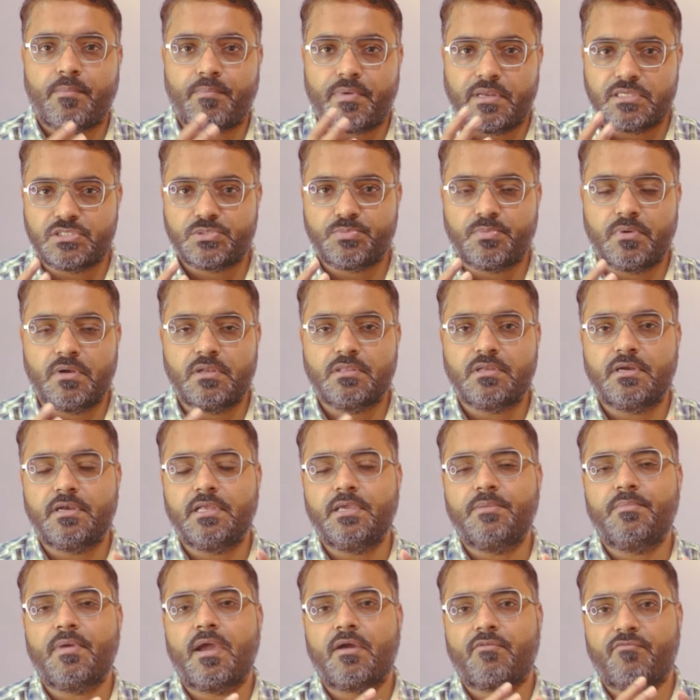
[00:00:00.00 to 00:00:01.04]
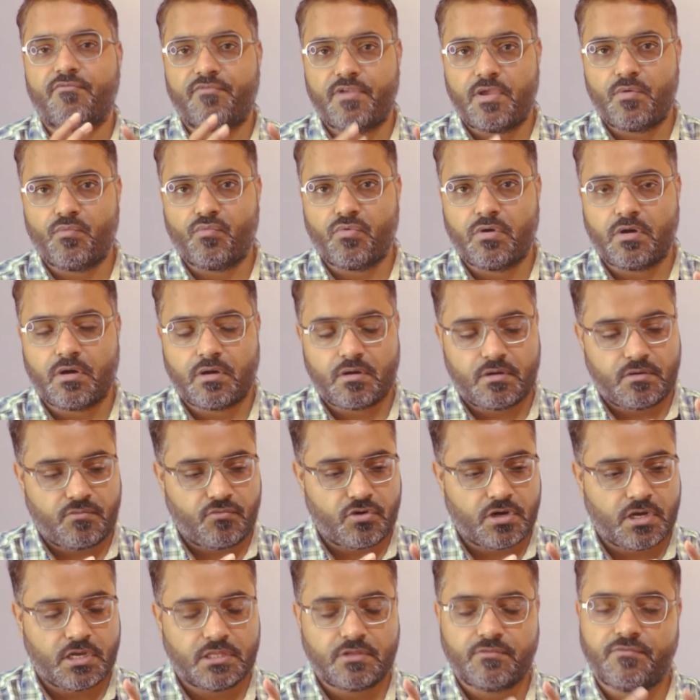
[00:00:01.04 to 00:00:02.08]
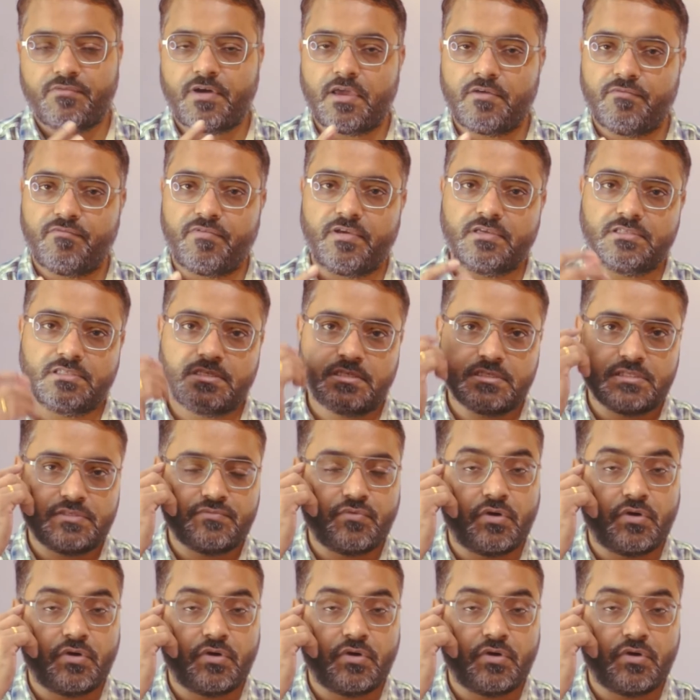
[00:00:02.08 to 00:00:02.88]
principle, the DMAC framework, what are the 5 phases,